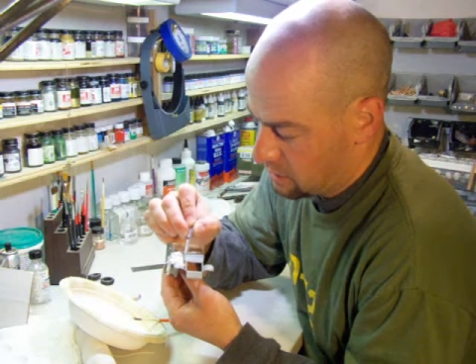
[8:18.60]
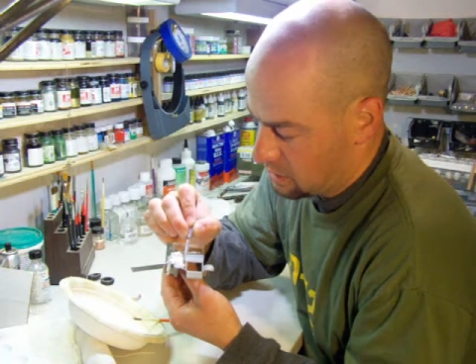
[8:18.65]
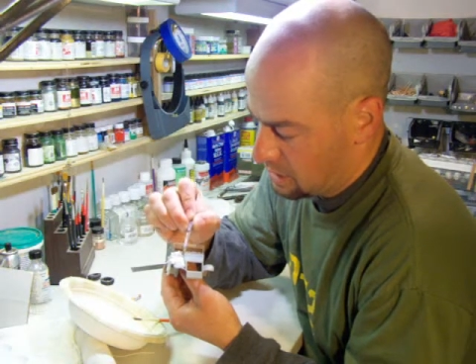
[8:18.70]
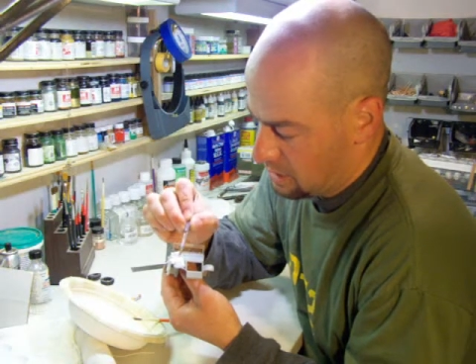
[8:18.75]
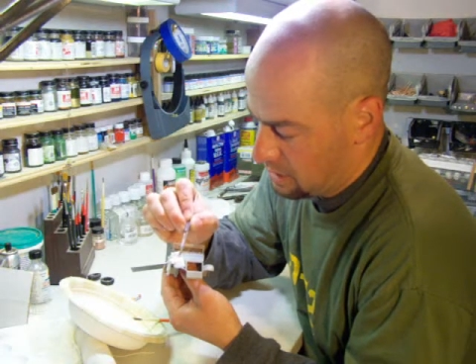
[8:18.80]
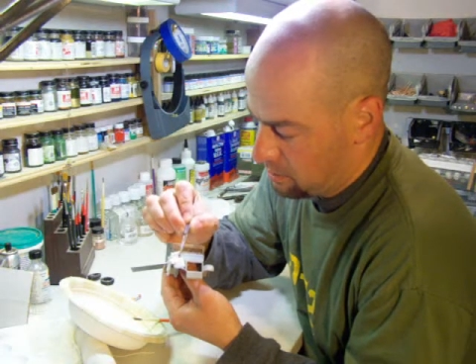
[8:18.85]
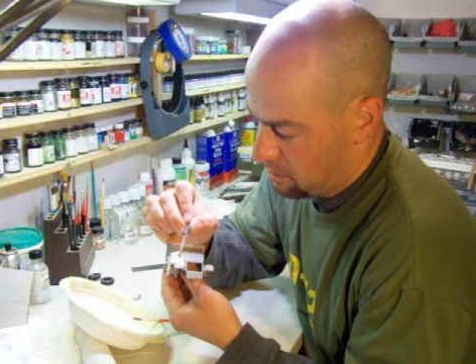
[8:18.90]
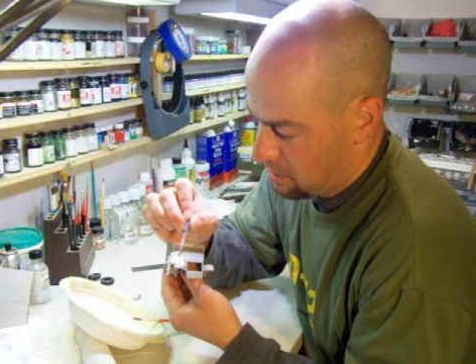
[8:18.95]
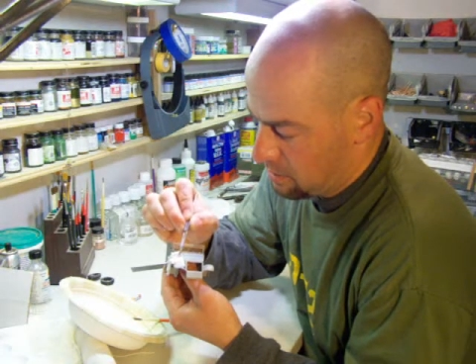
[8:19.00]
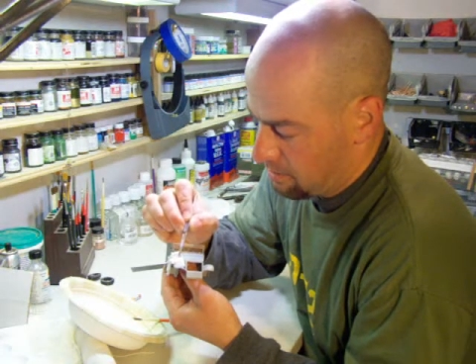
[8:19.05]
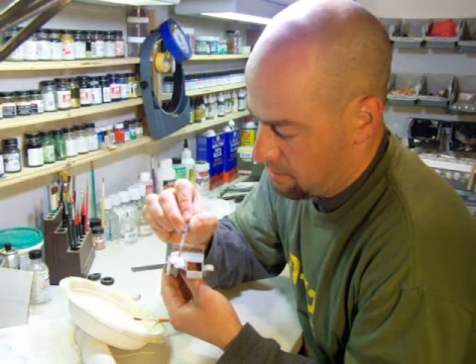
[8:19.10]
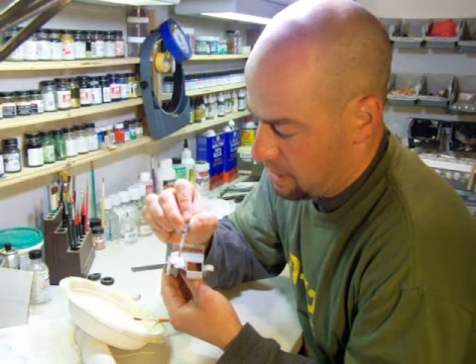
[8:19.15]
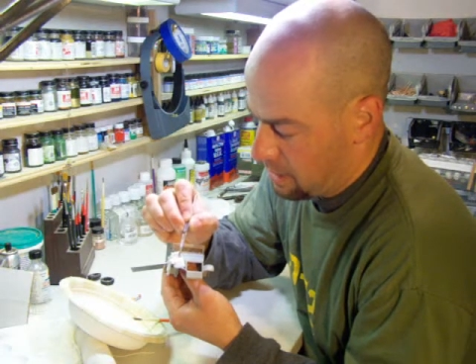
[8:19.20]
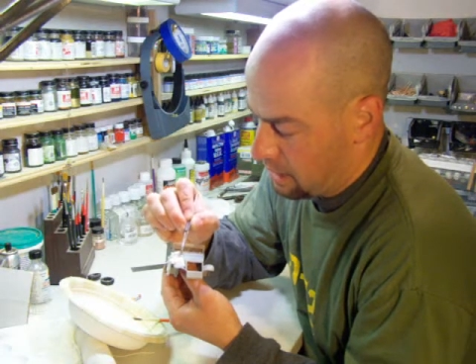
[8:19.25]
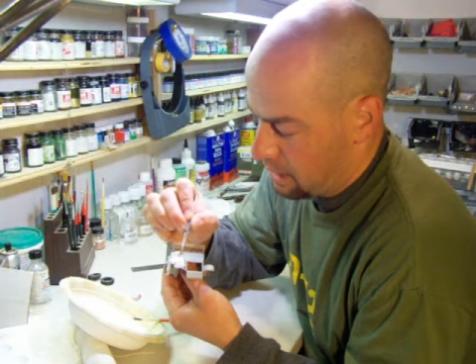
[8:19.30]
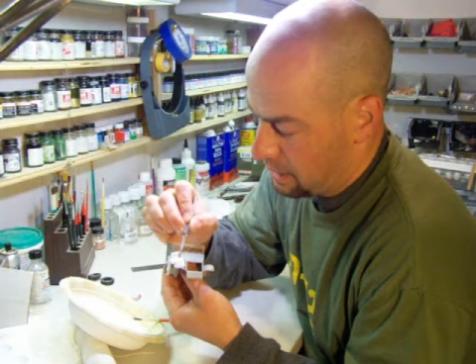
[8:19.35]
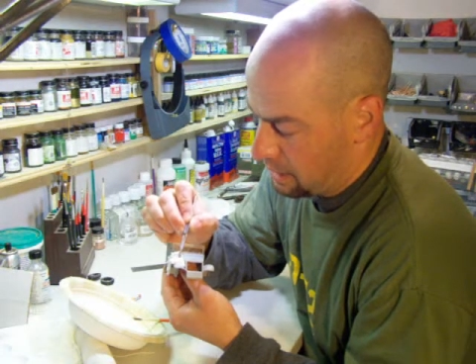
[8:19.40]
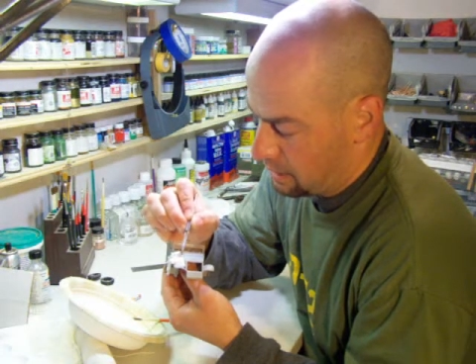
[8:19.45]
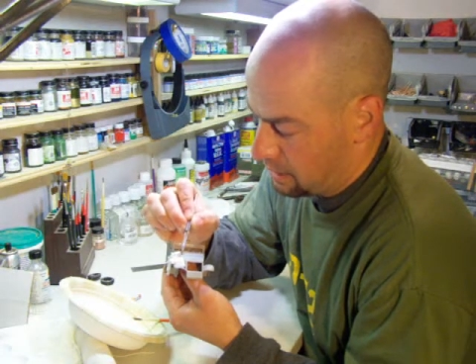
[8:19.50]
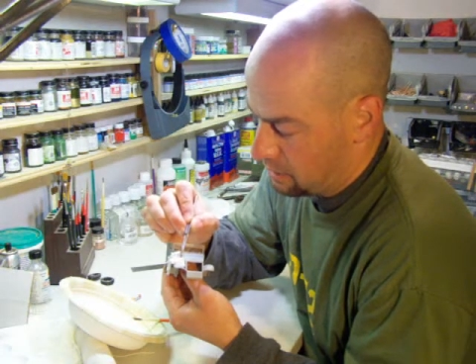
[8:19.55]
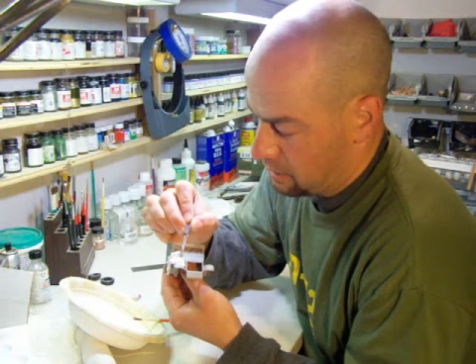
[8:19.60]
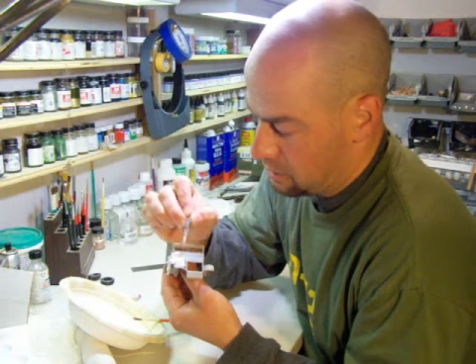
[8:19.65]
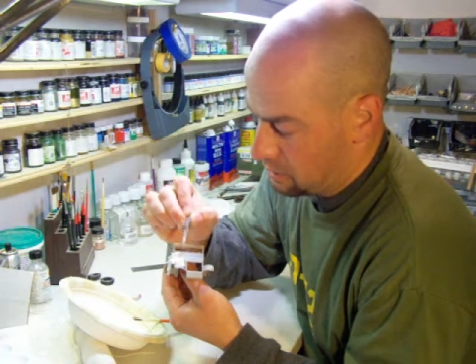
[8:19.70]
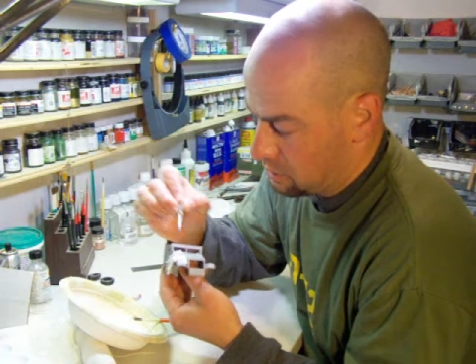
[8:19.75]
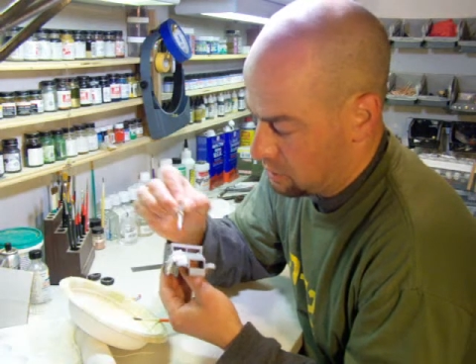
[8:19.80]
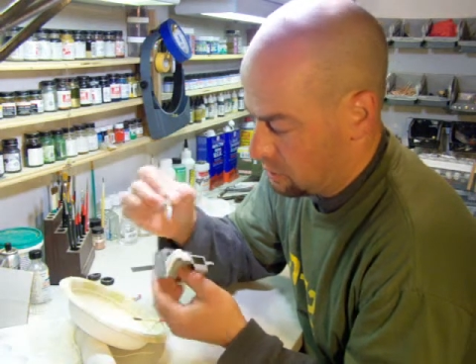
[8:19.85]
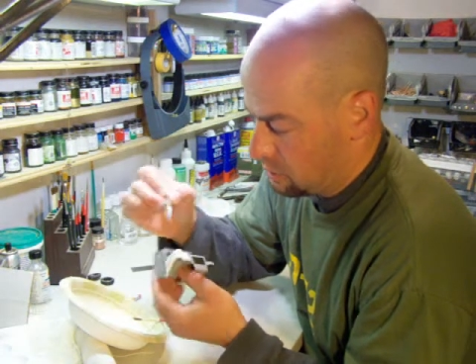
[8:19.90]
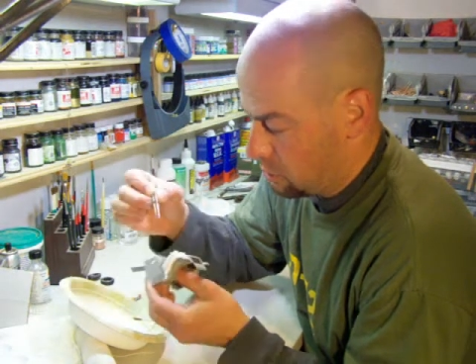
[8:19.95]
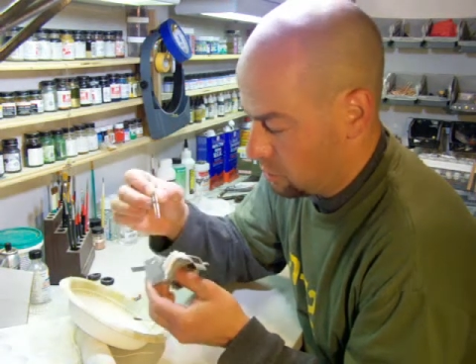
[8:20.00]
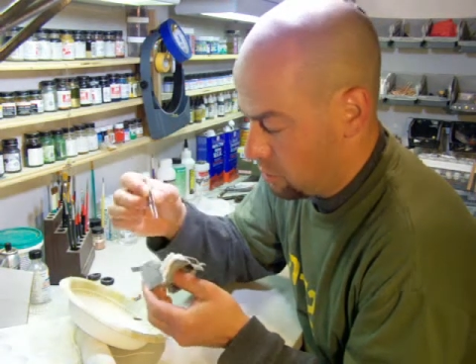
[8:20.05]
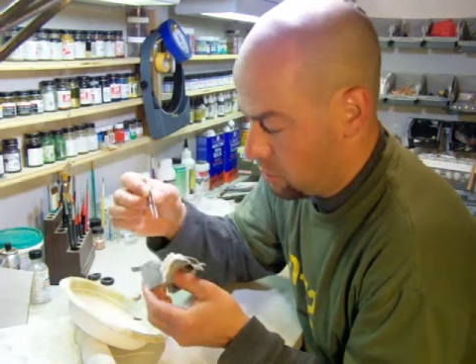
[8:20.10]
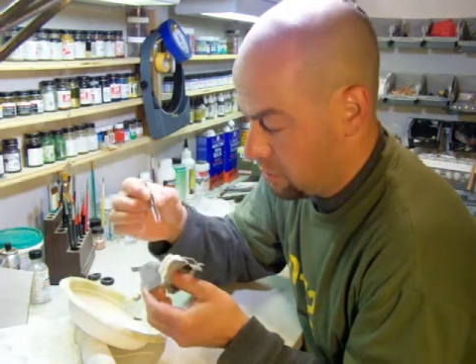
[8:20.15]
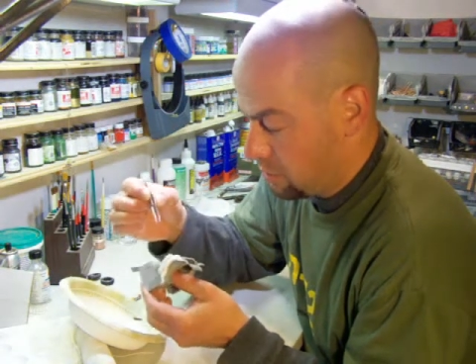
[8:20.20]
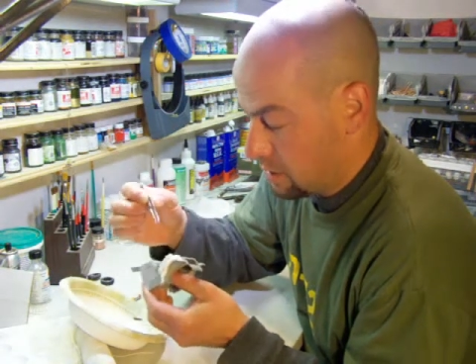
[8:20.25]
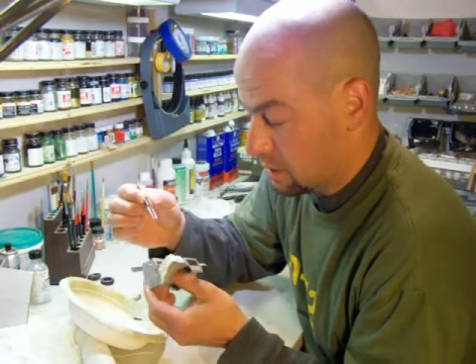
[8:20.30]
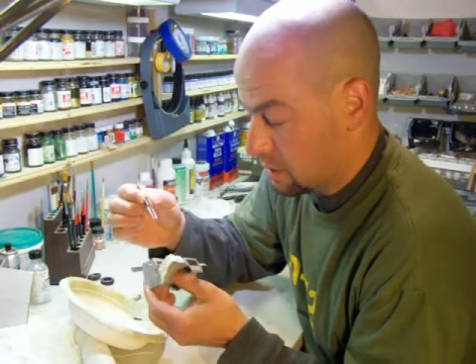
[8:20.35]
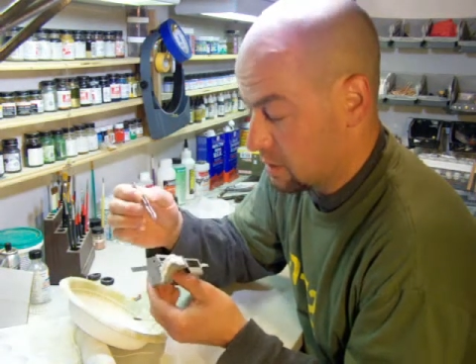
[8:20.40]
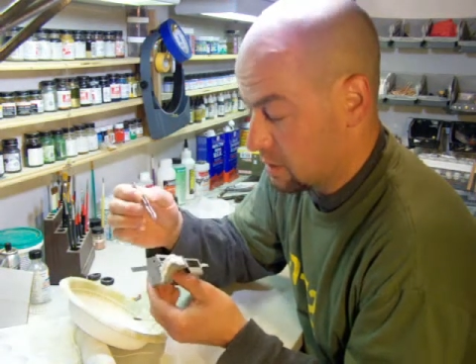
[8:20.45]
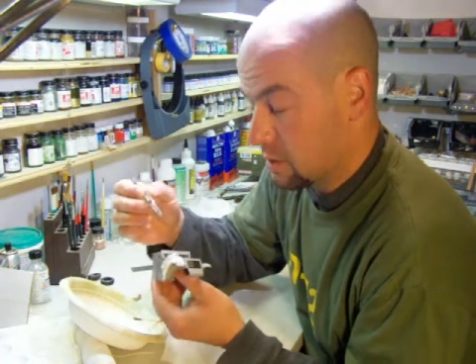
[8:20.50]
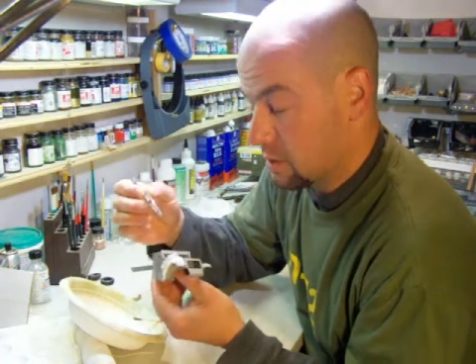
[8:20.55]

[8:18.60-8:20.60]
to keep in mind is two things.